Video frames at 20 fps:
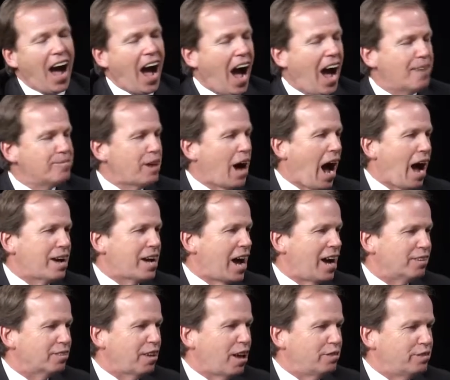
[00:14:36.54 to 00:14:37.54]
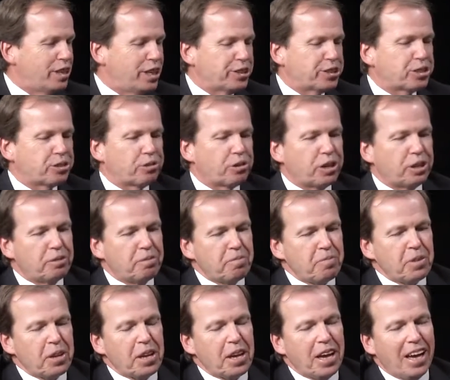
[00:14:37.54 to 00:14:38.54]
I love history,
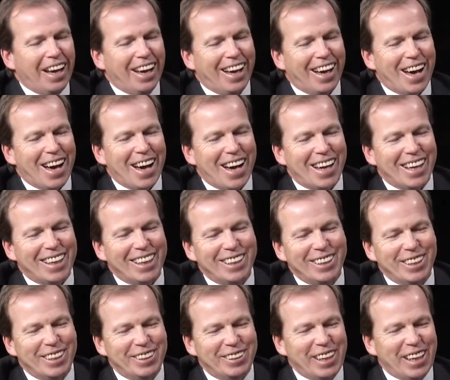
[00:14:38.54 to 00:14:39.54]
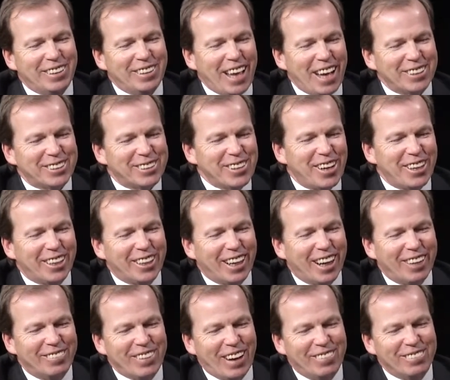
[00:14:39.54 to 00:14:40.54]
and that's not.
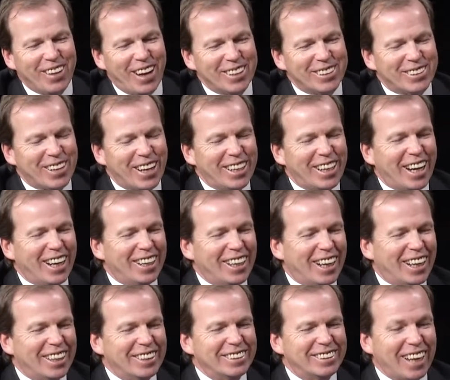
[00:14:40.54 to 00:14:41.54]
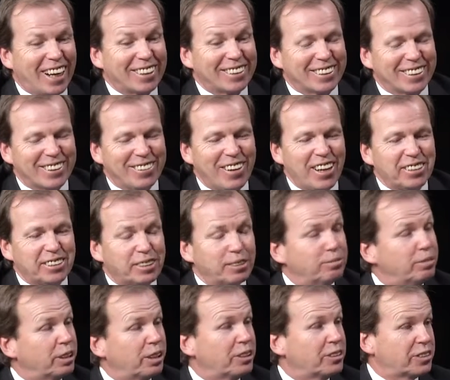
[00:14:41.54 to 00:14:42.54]
I'm not trying to duck the question,
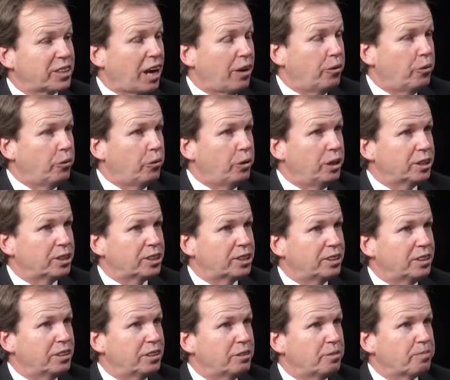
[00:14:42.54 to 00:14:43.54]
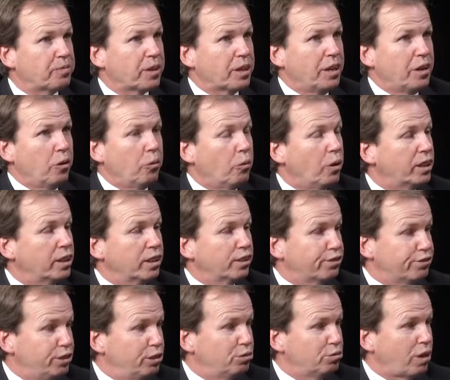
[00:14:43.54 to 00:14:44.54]
because we're still one of the
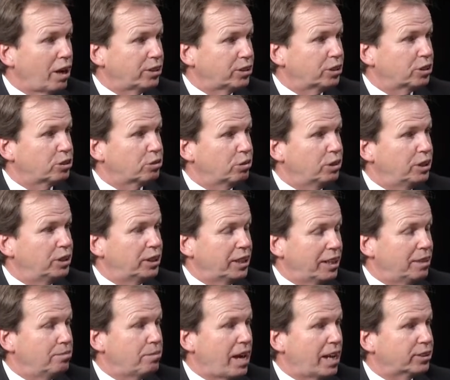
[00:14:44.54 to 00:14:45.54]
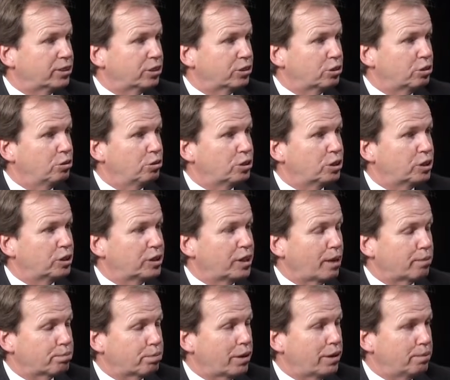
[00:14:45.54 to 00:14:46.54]
few registries in Massachusetts
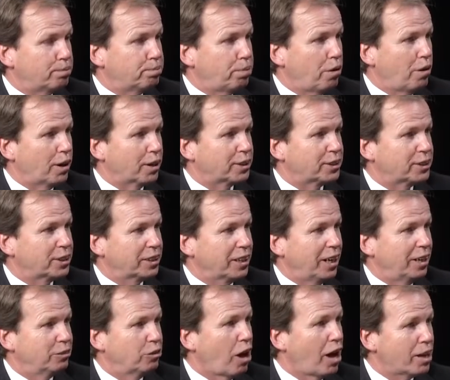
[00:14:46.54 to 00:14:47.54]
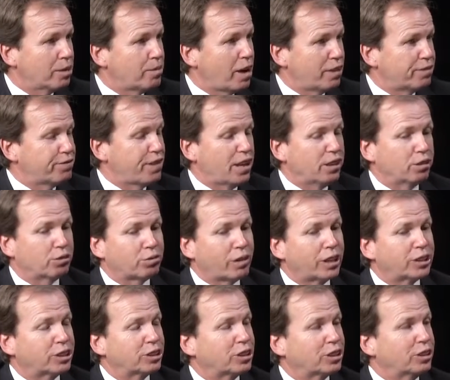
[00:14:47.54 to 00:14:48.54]
that print books. A lot of my fellow
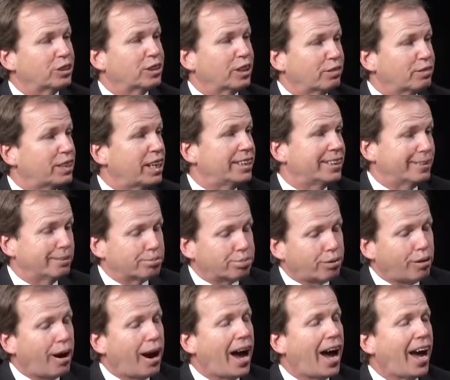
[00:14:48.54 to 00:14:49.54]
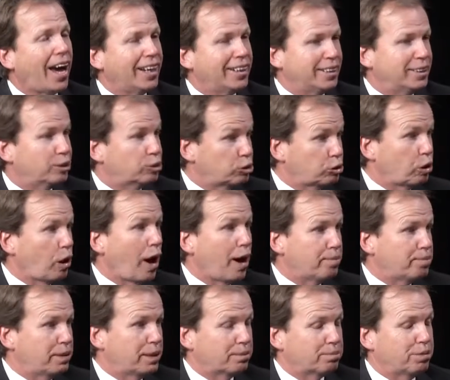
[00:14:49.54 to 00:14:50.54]
registrars have taken pride in
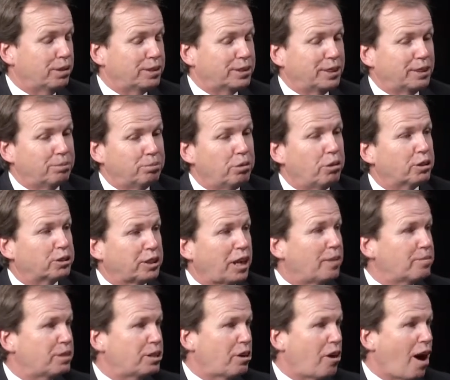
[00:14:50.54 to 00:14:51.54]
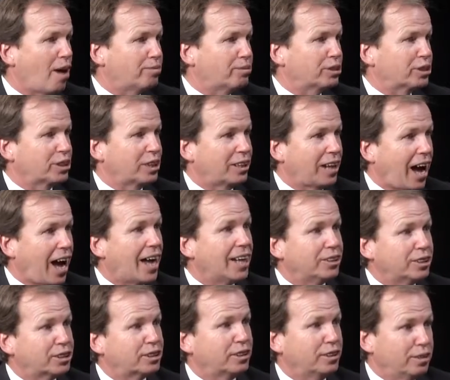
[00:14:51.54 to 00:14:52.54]
stopping printing books. I'm the opposite. I
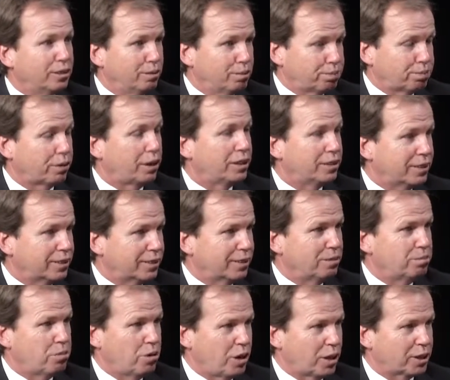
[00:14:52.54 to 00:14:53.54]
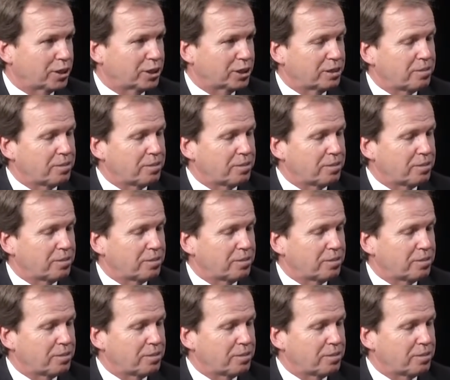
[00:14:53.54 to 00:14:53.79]
still print the books.